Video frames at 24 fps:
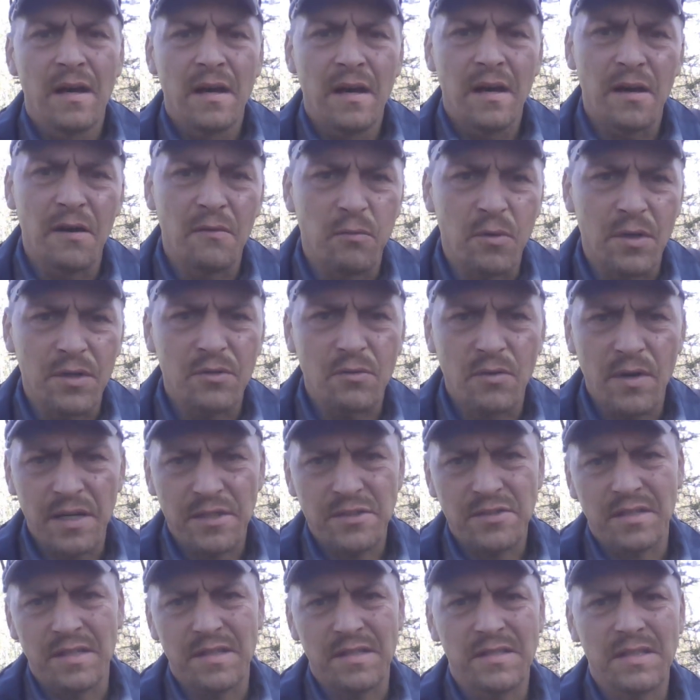of what
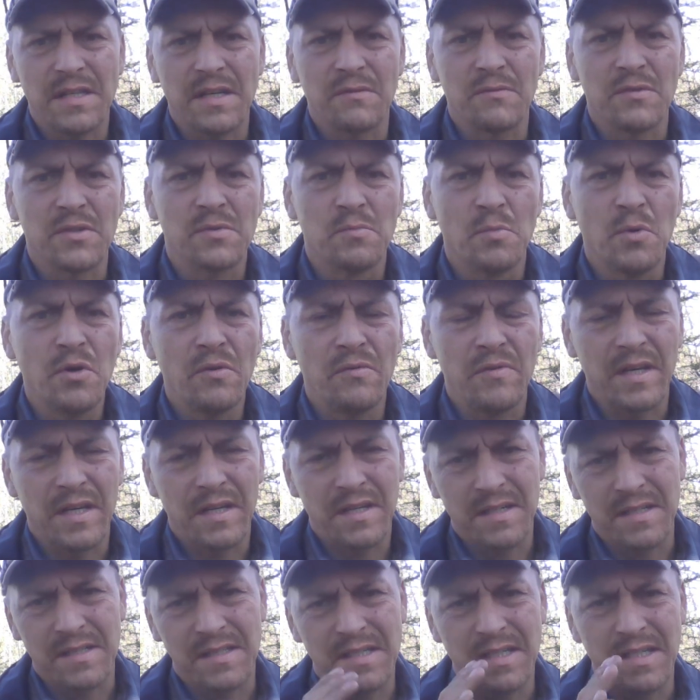direction this thing was moving
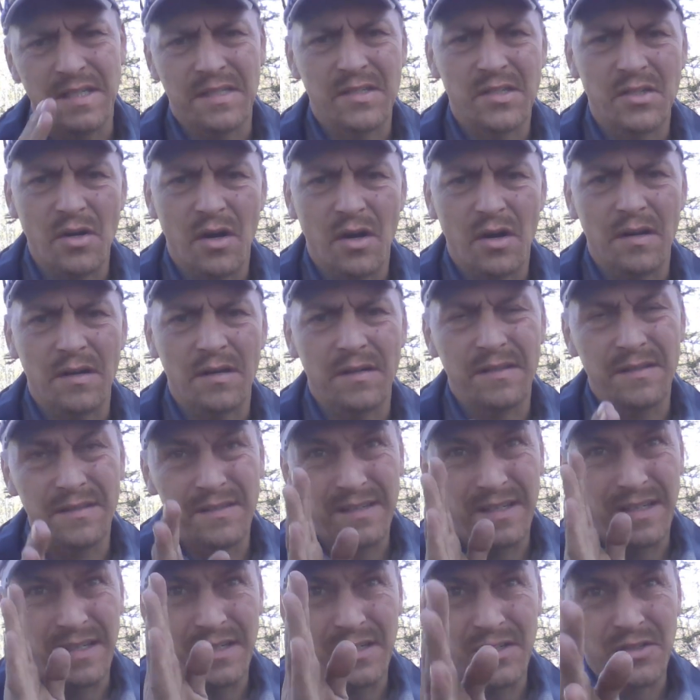because he had started
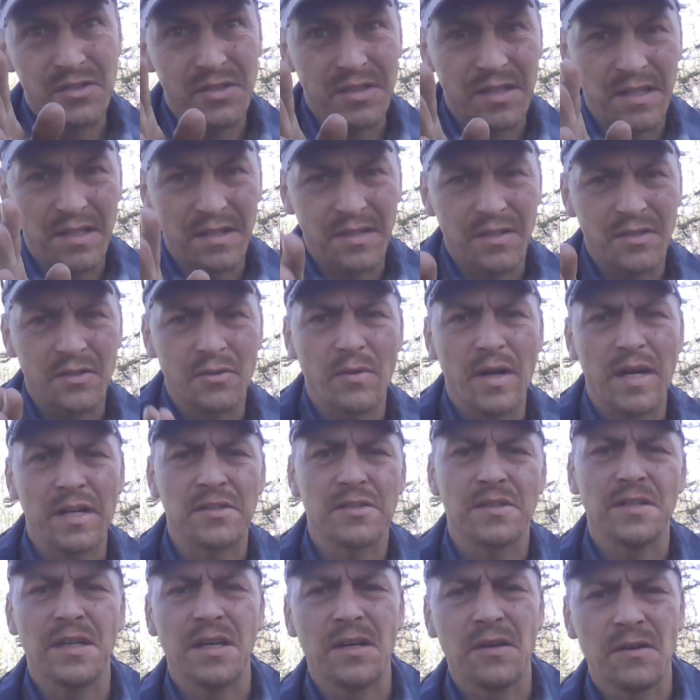initially in the
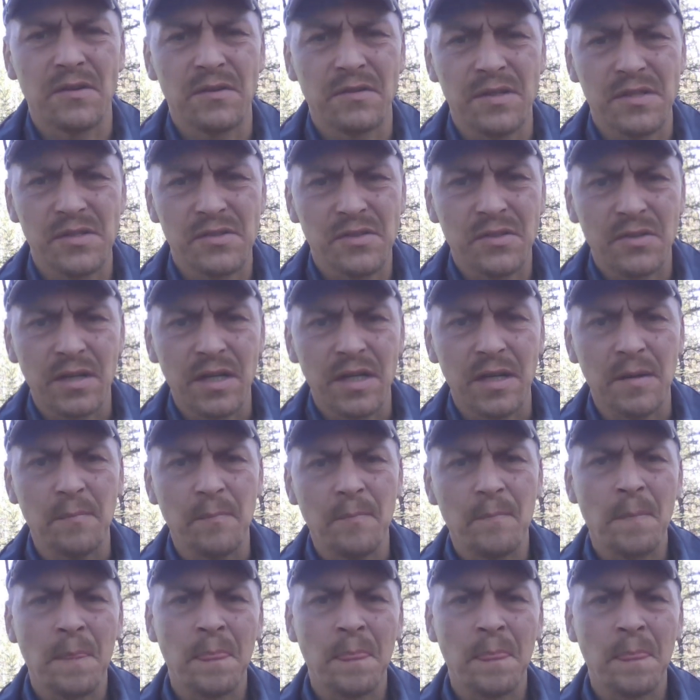direction he heard the scream